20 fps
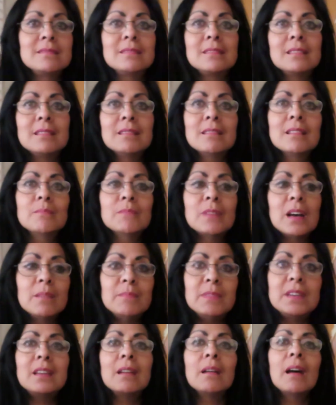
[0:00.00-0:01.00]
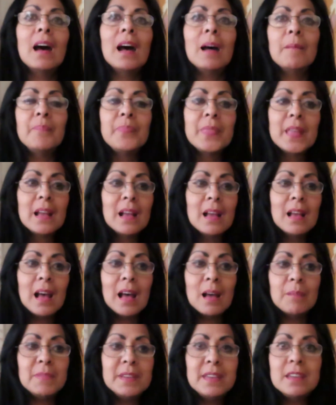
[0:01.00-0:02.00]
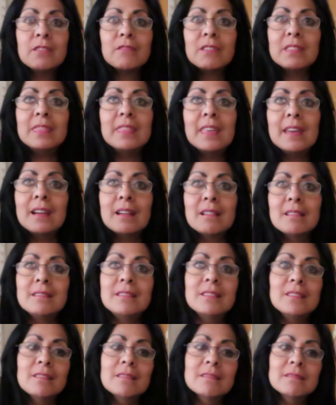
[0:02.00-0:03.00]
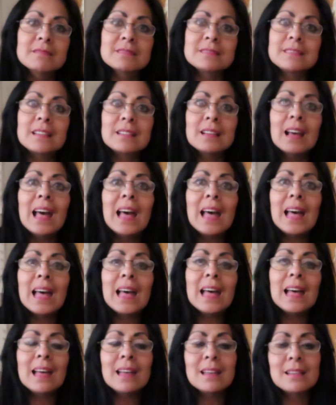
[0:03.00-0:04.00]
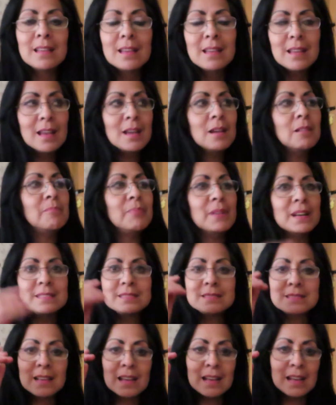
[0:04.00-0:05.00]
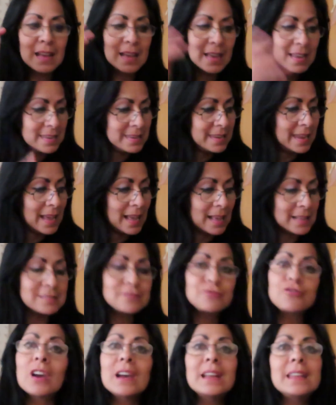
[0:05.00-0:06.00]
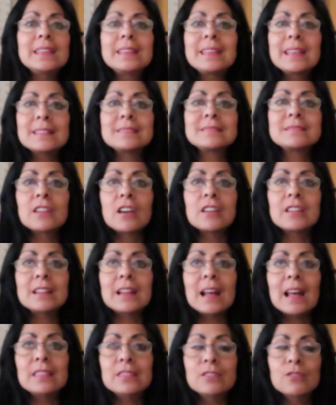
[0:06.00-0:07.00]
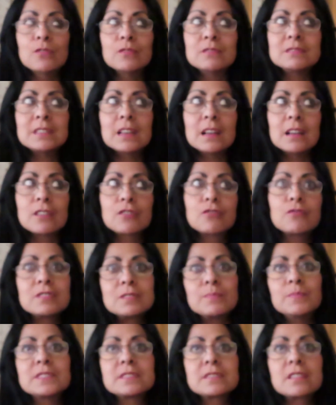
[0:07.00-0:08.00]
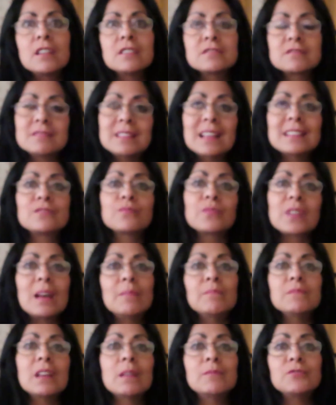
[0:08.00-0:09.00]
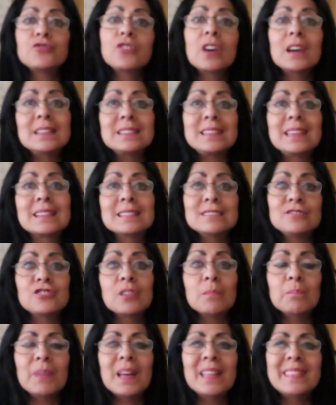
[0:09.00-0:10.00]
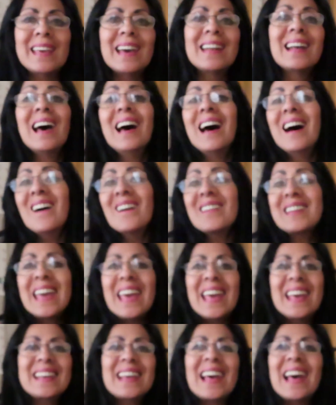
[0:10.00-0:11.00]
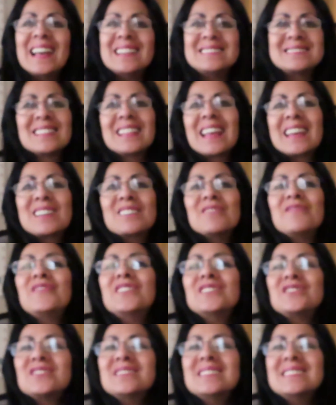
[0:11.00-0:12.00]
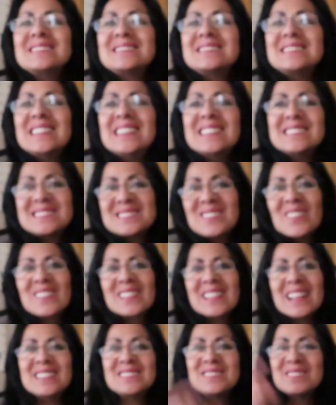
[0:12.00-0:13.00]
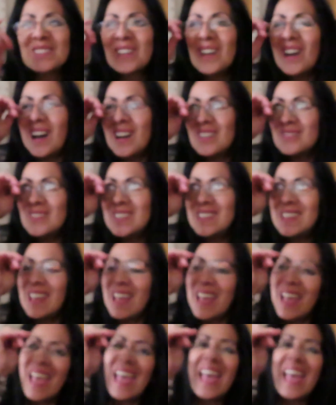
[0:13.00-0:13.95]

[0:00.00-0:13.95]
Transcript: you know, I'm here and there, you know. It's like but yeah, trying to get started on those Christmas cards. So that's what I'm trying to get a jump on that. Okay, guys, so like a fish in a sea, so glad you caught me,